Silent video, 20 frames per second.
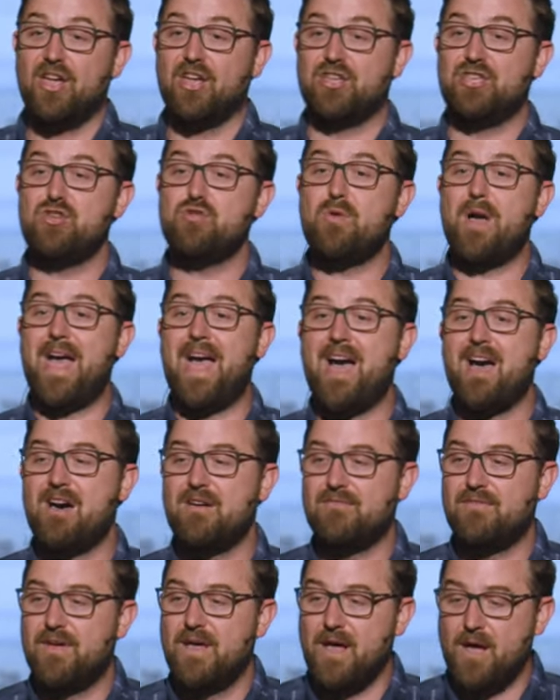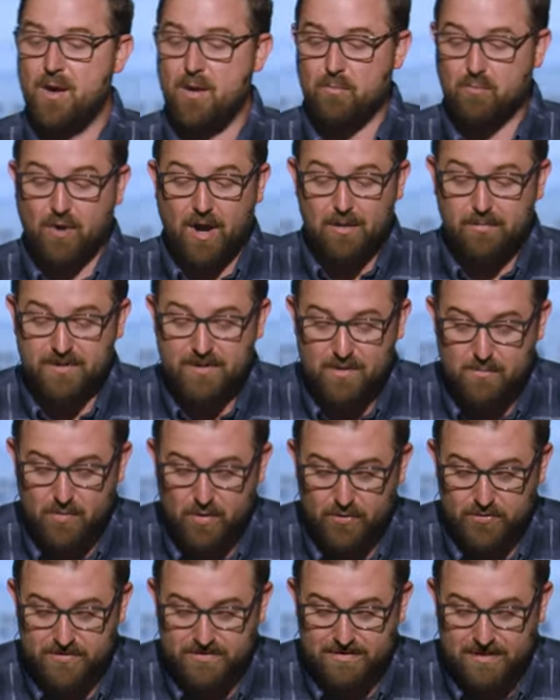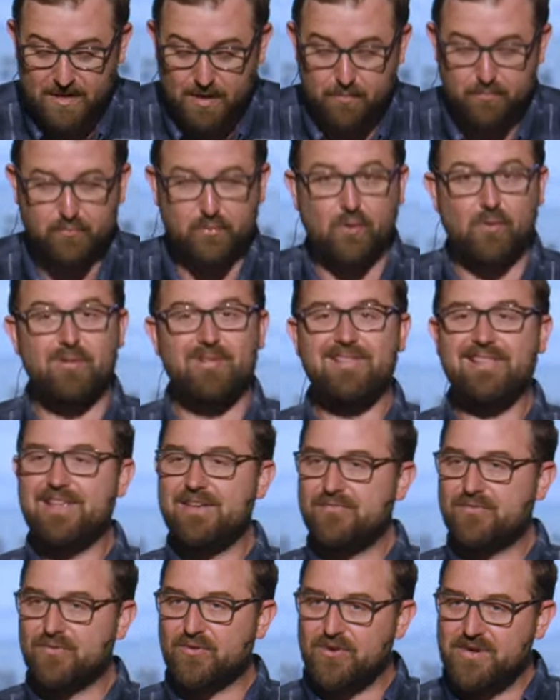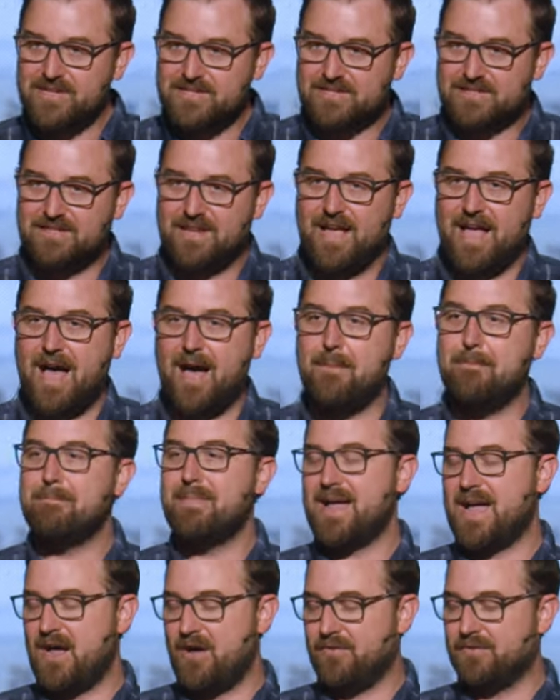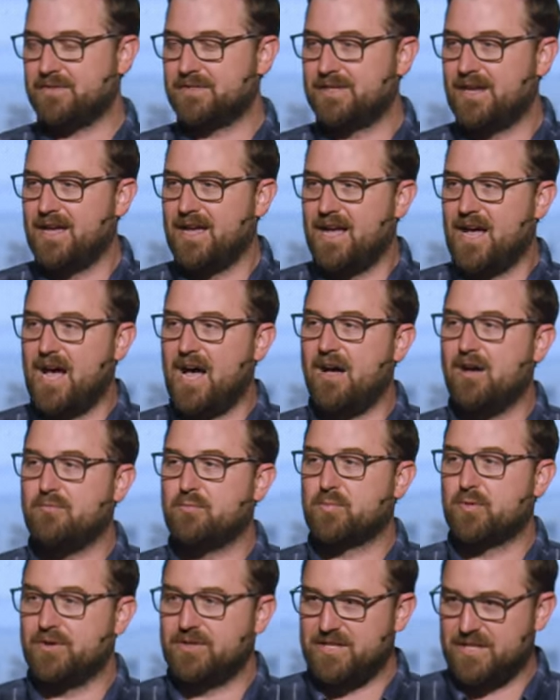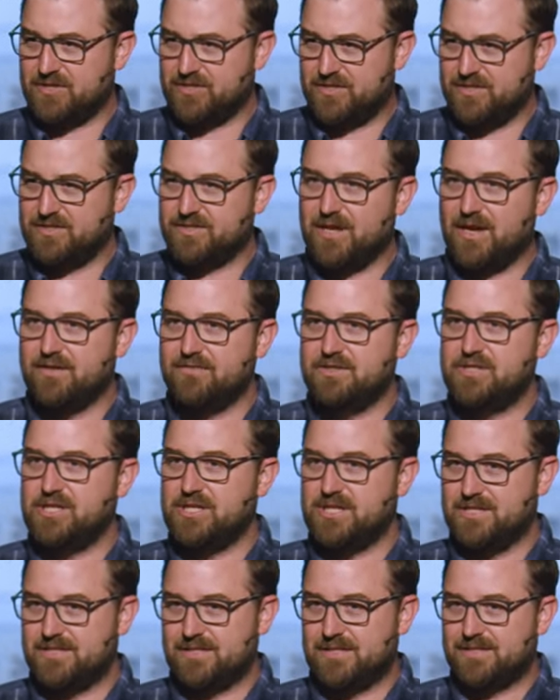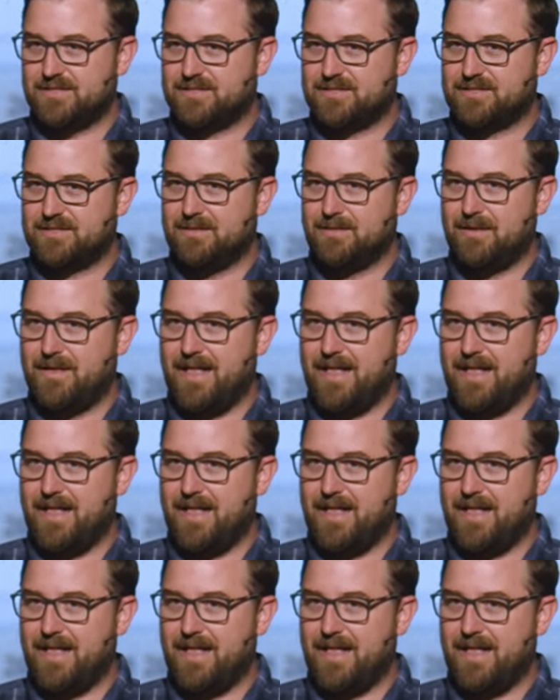you have probably the most proliferous amount of predictions of Jesus.